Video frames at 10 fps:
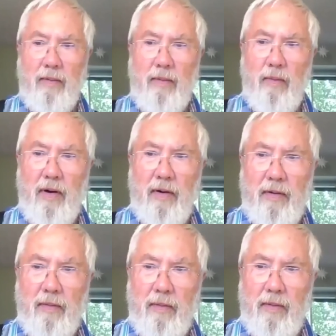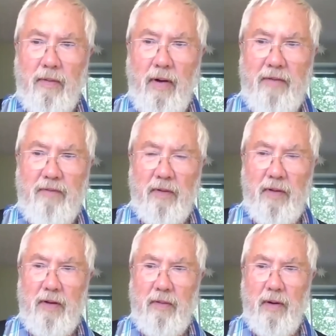We are grateful that
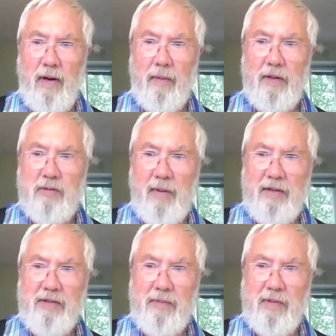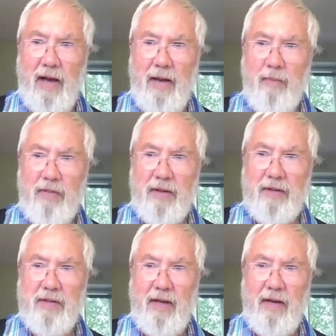you were able to spend some time with us,
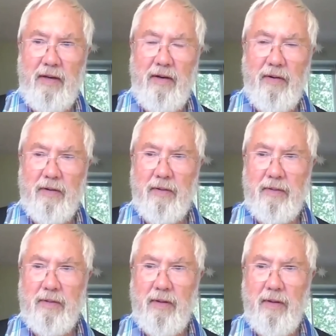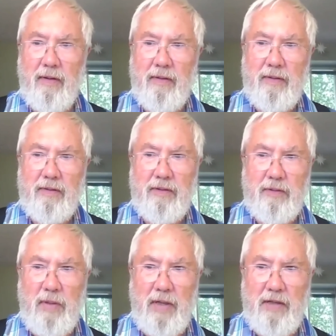and your speech